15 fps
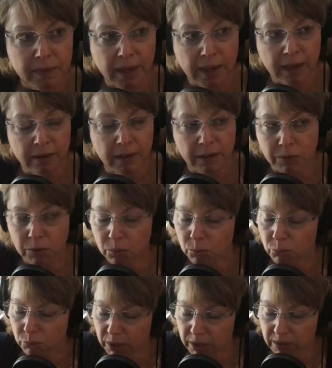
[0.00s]
And if you're
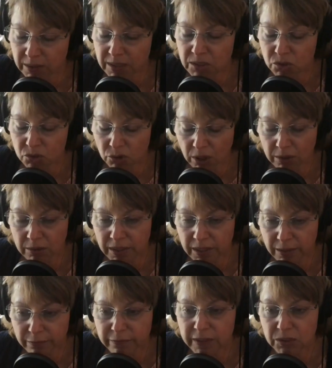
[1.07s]
really struggling
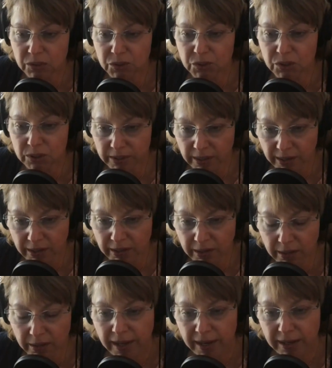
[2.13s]
and feel stuck
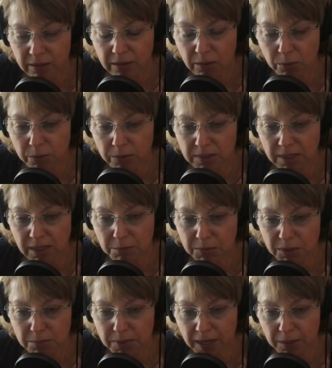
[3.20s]
and don't seem
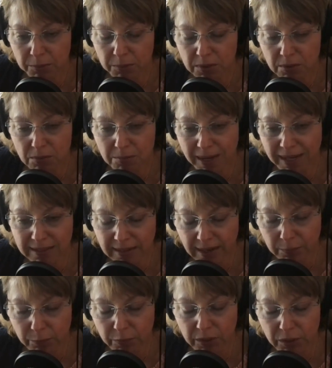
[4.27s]
to be able to make
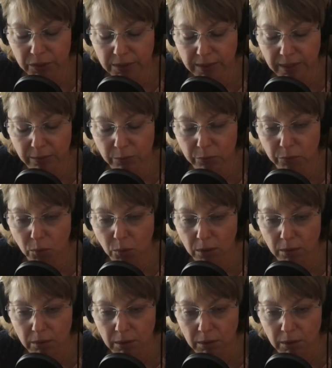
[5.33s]
time for yourself or a